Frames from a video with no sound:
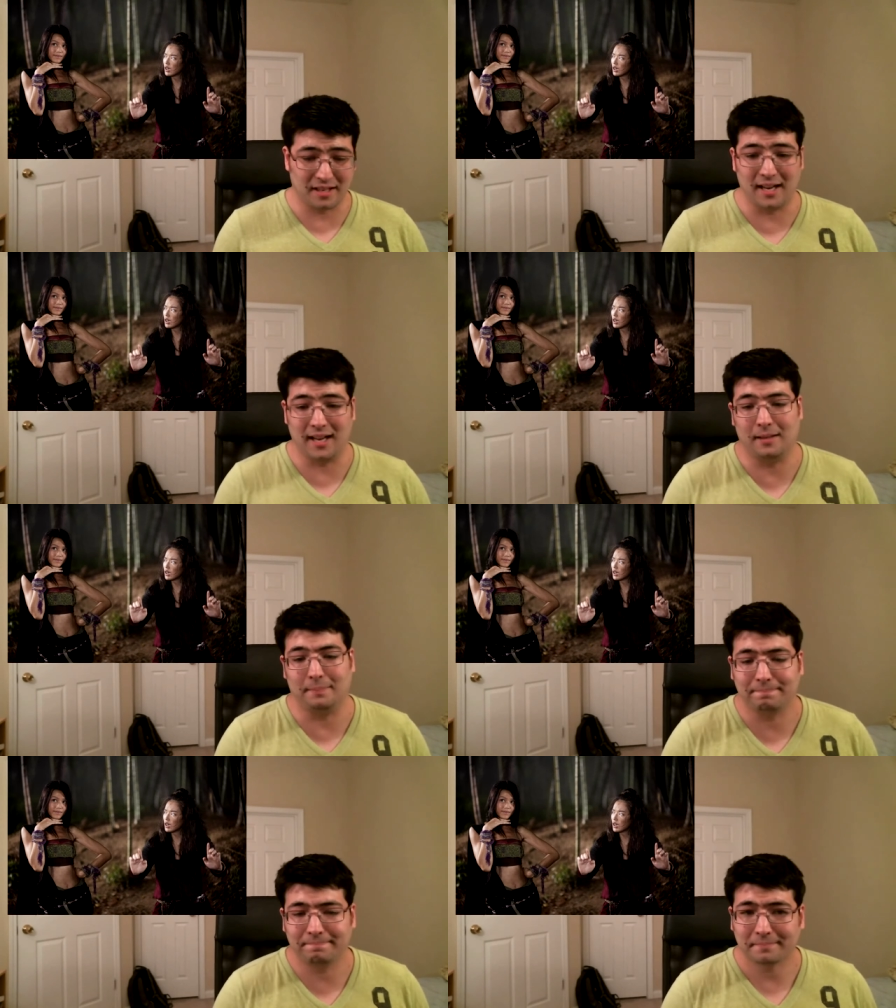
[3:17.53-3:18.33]
uh,
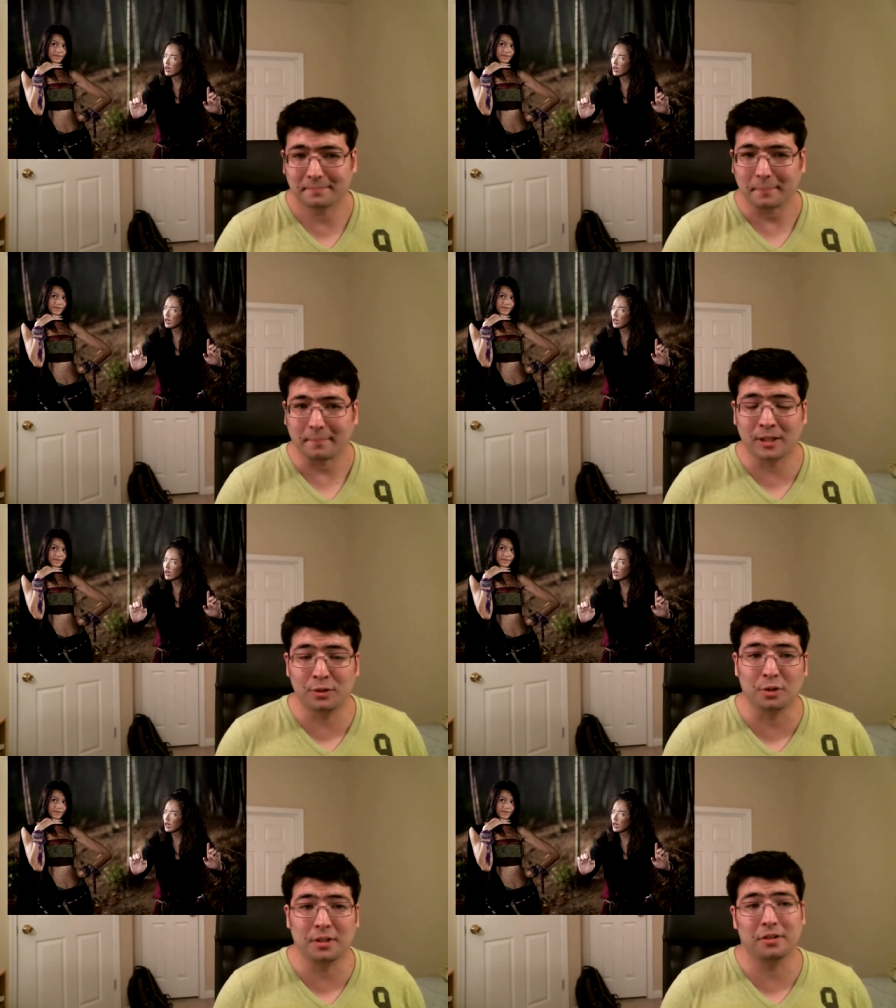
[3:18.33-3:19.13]

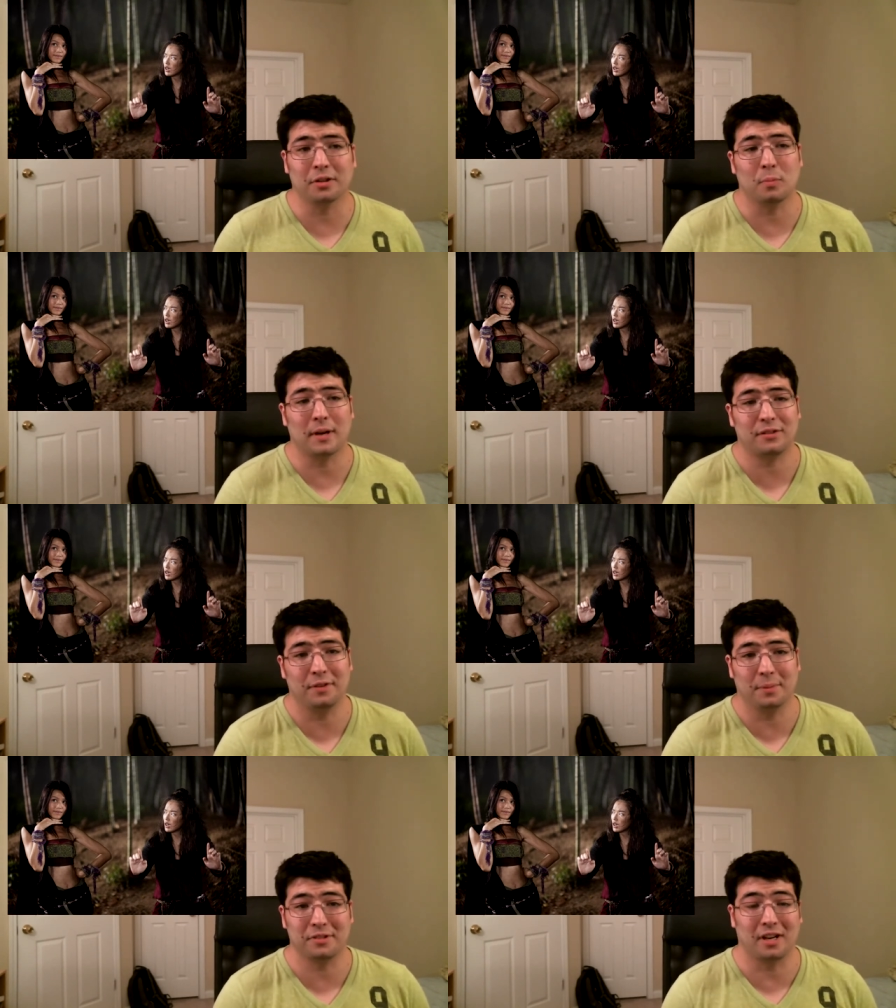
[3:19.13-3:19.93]
Journey to the West
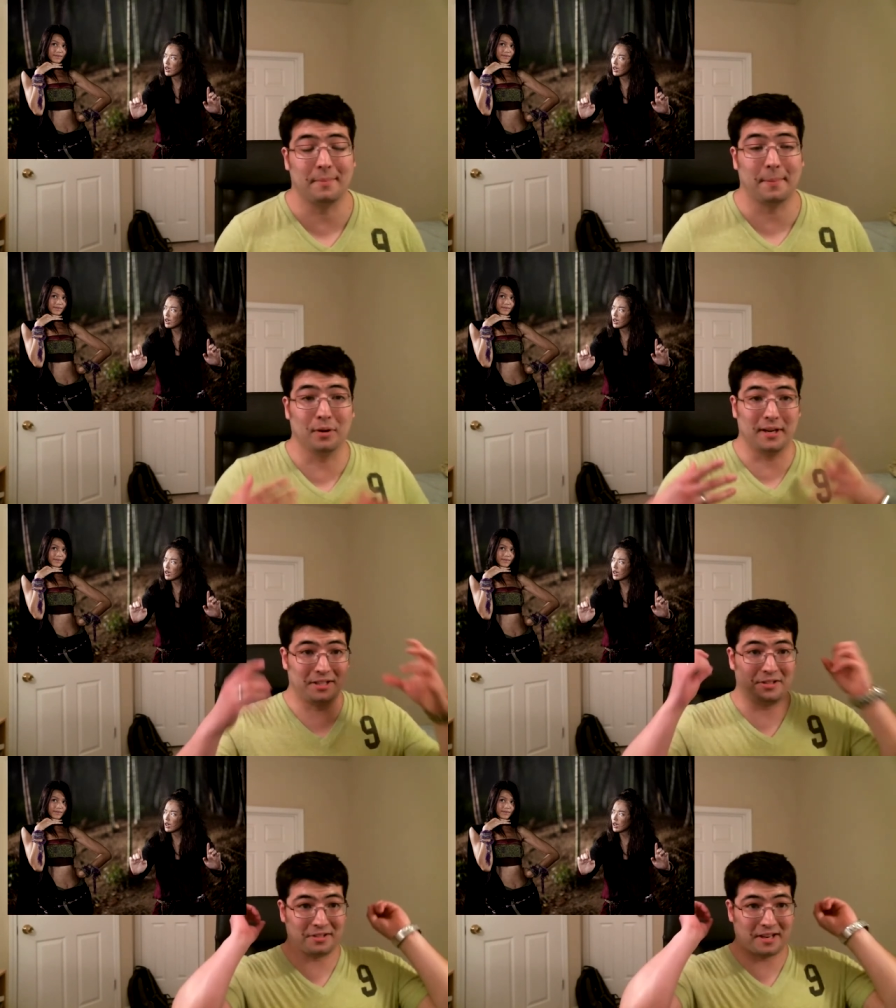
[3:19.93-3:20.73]
film. Sorry, my brain
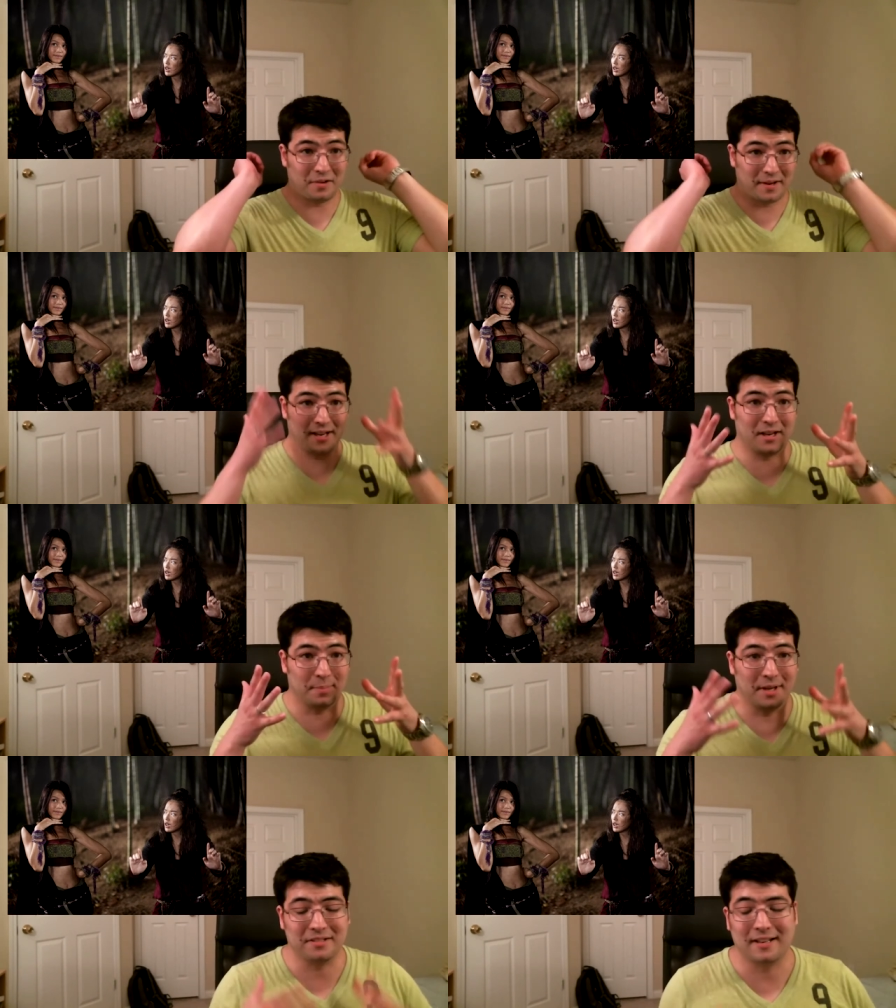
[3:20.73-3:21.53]
is just like going at 100
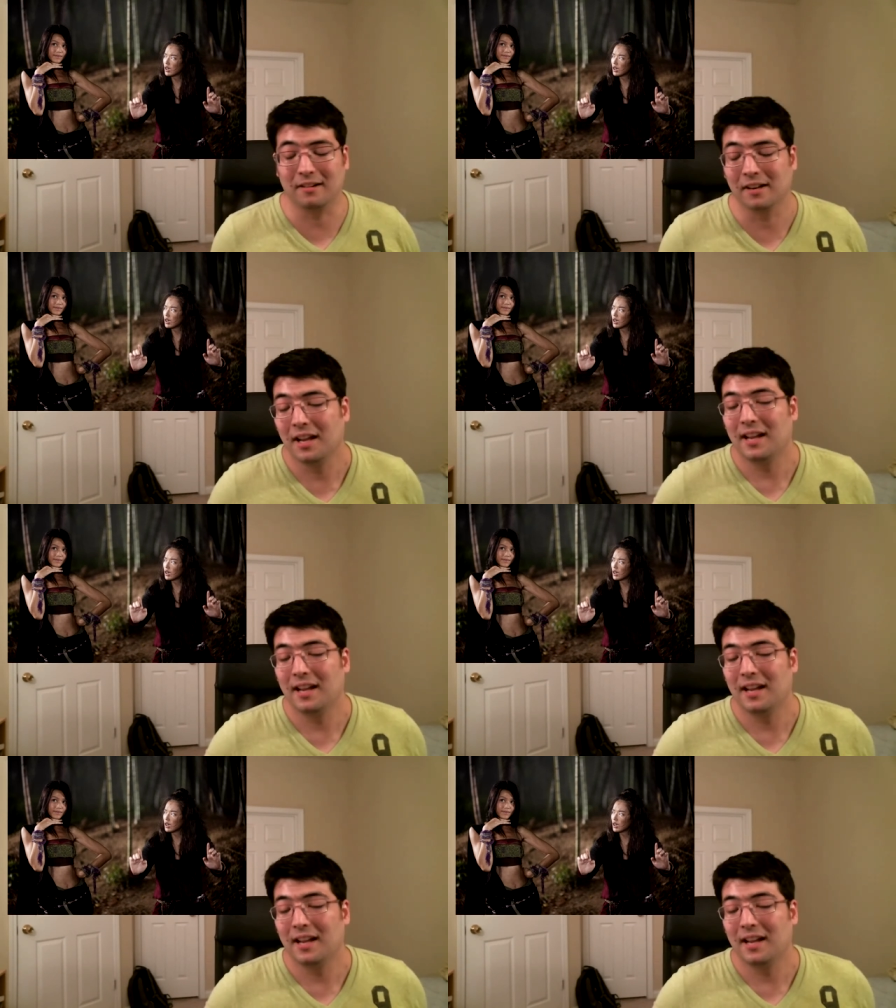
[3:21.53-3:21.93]
miles an hour.